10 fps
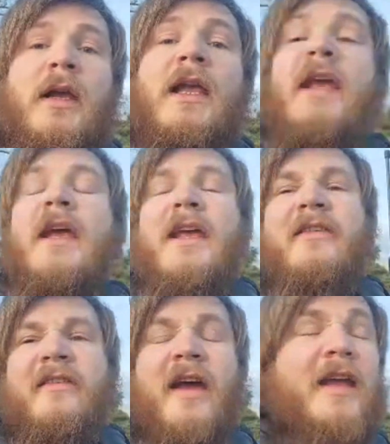Yeah, it
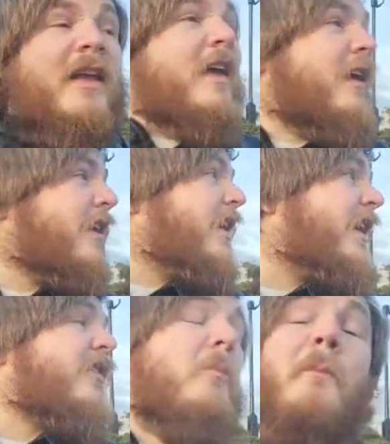is a tank.
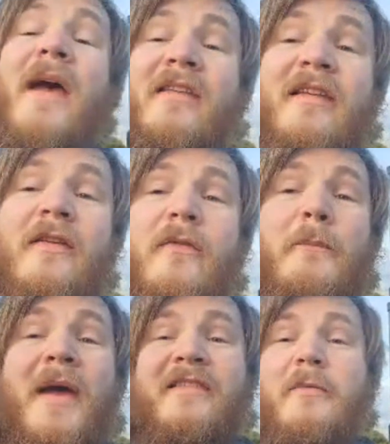It is a massive,
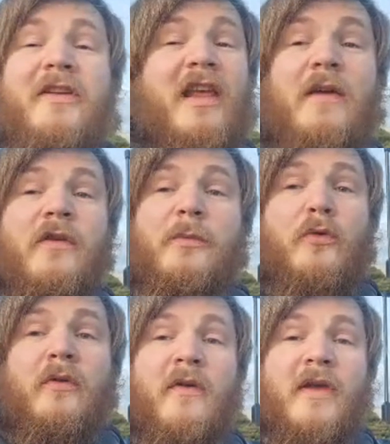massive, it's the heaviest
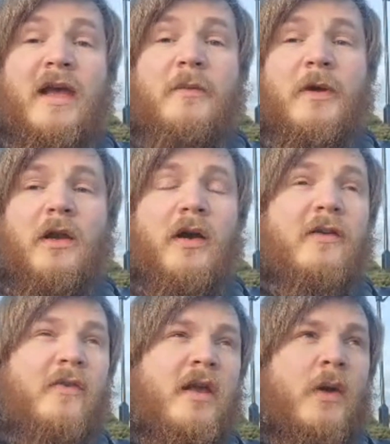board I've ever had in my
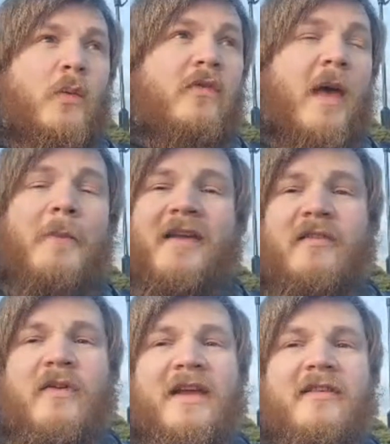life with that
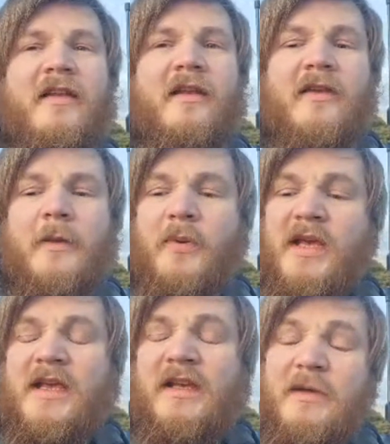massive
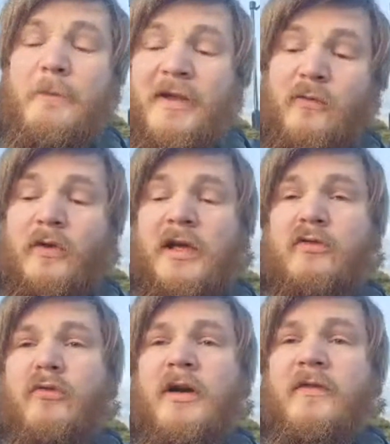18S8P metal
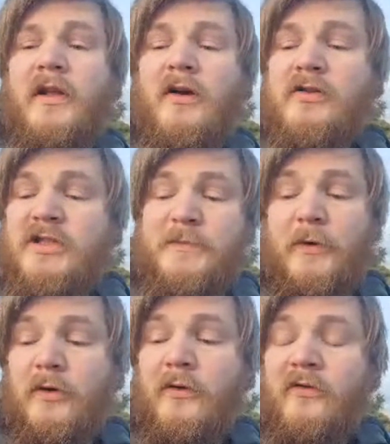gear drive, largest
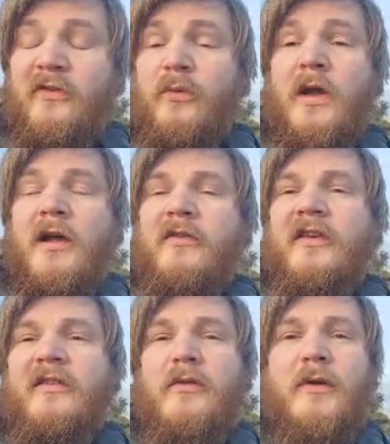motors,
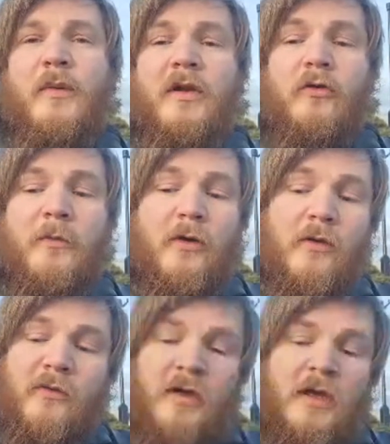63 100
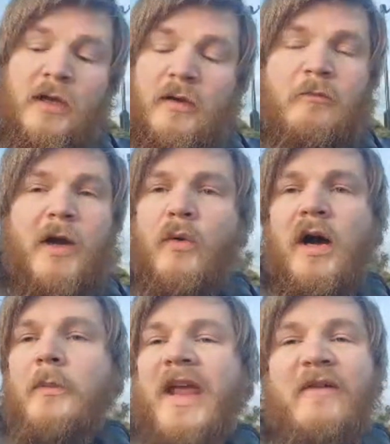motors, metal
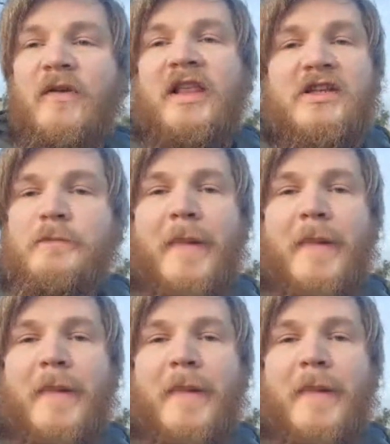hub, everything's